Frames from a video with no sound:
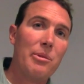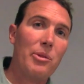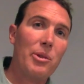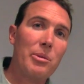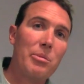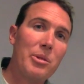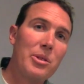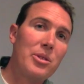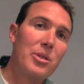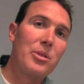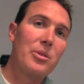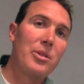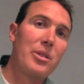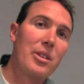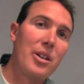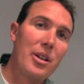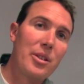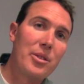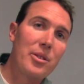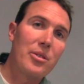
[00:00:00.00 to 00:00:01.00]
We've been
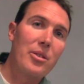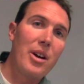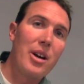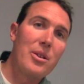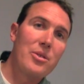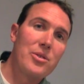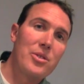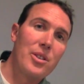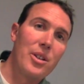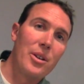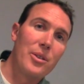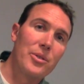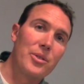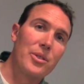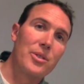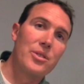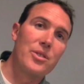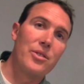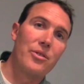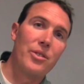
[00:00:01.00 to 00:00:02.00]
doing underground
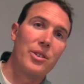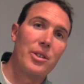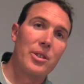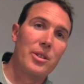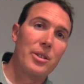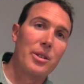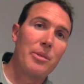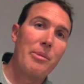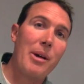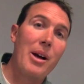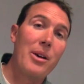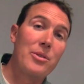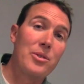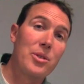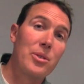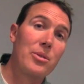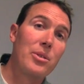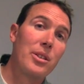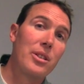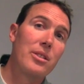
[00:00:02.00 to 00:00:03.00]
shelters for about
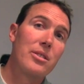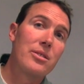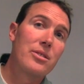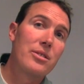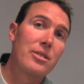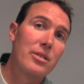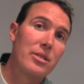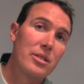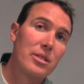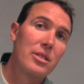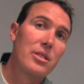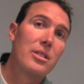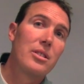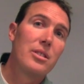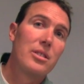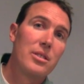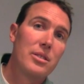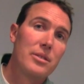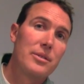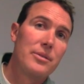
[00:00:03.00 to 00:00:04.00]
two years. And
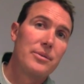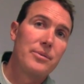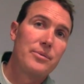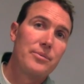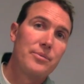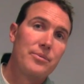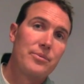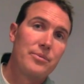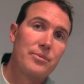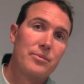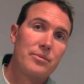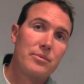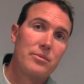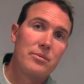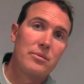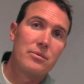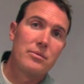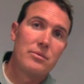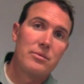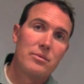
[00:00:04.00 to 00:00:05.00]
business is
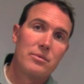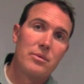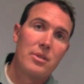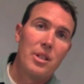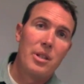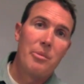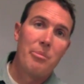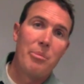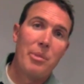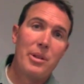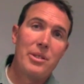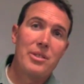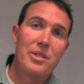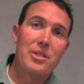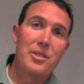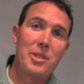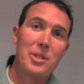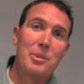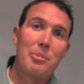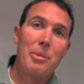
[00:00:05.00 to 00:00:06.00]
uh,
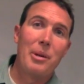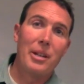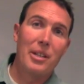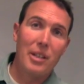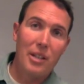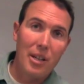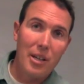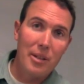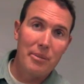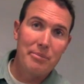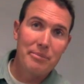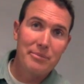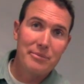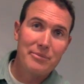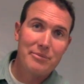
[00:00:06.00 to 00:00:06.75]
Business is picking up.